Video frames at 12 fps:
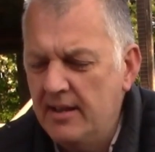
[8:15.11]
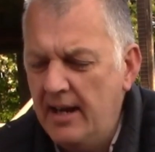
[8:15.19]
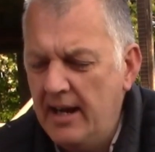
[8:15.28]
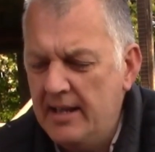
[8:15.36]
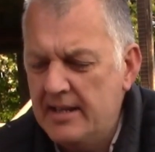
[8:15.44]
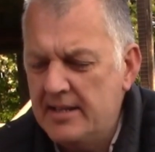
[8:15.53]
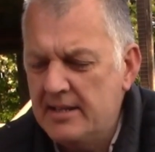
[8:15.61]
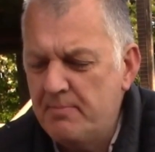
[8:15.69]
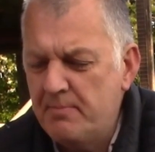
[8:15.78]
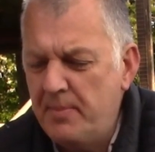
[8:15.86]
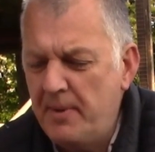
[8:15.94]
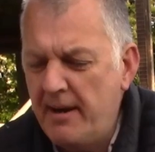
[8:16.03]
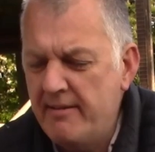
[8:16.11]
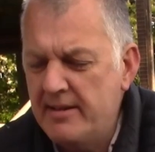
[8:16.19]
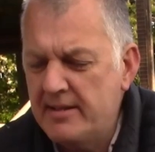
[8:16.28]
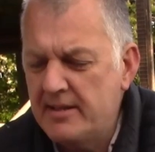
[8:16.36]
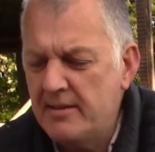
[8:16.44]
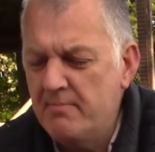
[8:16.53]
and this is
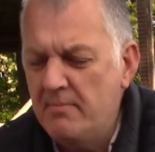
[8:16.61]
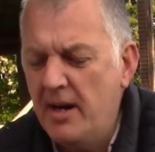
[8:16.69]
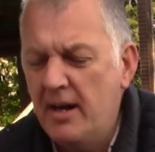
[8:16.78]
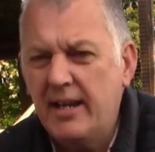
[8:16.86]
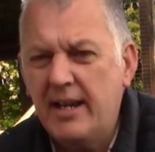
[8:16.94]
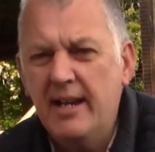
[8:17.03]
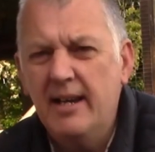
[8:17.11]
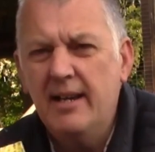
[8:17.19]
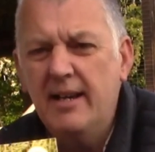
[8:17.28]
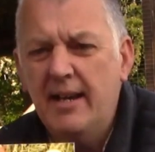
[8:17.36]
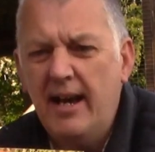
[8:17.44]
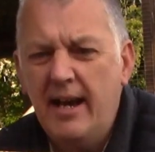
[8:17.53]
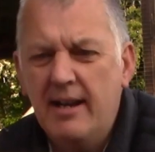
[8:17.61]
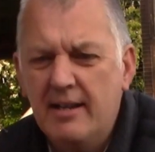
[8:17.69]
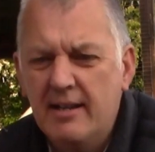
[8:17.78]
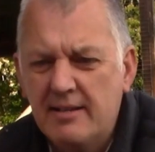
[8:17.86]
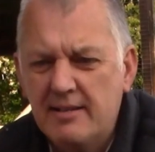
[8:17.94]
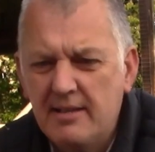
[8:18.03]
Paris Market
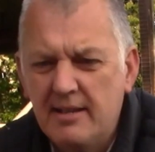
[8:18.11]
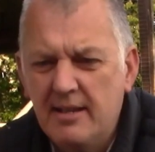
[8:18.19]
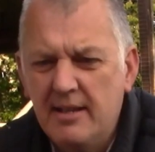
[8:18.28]
Atlas,